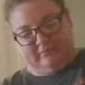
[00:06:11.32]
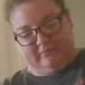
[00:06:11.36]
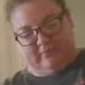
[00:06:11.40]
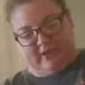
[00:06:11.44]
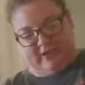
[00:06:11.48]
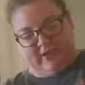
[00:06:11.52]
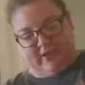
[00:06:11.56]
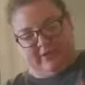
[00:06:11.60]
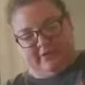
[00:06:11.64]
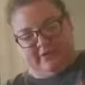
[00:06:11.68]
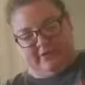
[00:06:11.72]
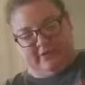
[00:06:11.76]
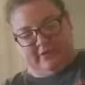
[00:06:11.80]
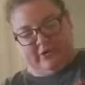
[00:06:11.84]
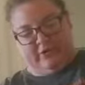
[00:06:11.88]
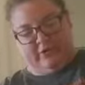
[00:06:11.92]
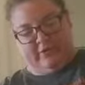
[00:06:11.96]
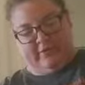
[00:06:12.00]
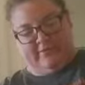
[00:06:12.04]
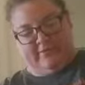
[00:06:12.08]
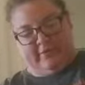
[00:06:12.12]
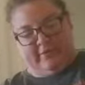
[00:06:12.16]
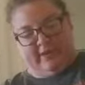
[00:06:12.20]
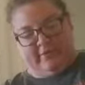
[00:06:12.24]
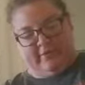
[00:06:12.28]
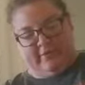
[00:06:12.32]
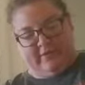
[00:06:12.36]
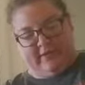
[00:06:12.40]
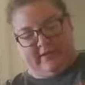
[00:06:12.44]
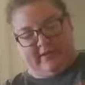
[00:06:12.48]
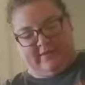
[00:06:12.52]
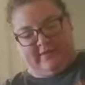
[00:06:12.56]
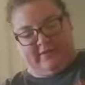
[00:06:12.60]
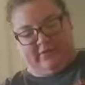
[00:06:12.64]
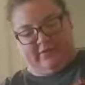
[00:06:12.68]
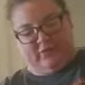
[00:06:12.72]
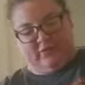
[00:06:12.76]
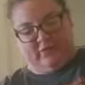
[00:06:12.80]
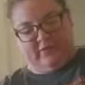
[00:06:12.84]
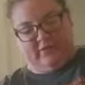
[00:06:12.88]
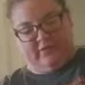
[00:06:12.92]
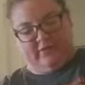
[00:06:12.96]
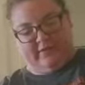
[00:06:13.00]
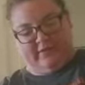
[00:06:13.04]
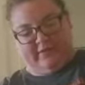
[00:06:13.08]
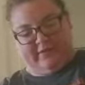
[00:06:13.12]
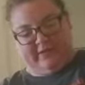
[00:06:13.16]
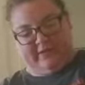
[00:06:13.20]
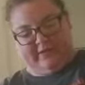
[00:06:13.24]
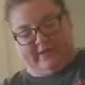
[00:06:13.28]
I don't know if I'm either
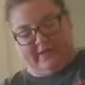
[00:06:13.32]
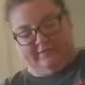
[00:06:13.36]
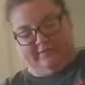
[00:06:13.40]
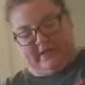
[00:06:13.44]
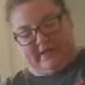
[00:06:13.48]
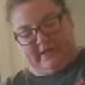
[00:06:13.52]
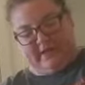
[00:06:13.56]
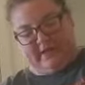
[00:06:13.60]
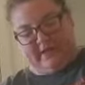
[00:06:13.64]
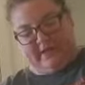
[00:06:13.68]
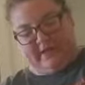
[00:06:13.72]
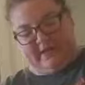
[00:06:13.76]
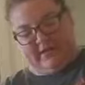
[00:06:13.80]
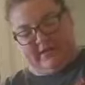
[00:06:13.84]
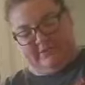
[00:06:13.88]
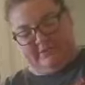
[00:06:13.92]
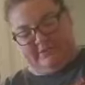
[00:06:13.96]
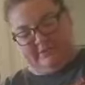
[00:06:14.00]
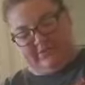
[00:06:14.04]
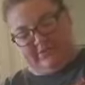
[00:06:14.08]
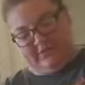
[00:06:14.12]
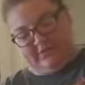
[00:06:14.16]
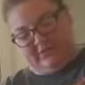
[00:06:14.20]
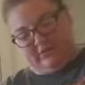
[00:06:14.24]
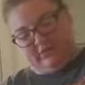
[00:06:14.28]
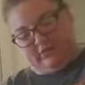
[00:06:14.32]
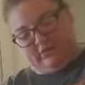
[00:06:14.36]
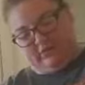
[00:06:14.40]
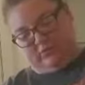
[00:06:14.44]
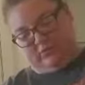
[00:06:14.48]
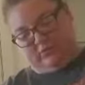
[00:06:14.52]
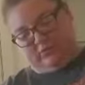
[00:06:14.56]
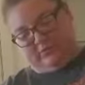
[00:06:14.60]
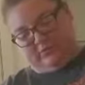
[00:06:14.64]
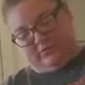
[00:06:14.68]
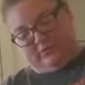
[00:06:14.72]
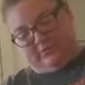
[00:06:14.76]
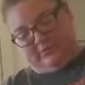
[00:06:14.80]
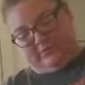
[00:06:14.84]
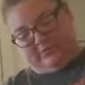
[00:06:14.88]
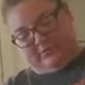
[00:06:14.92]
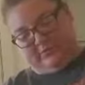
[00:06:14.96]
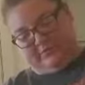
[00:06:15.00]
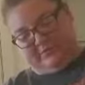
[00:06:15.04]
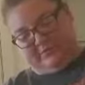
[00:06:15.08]
overfilling my cups or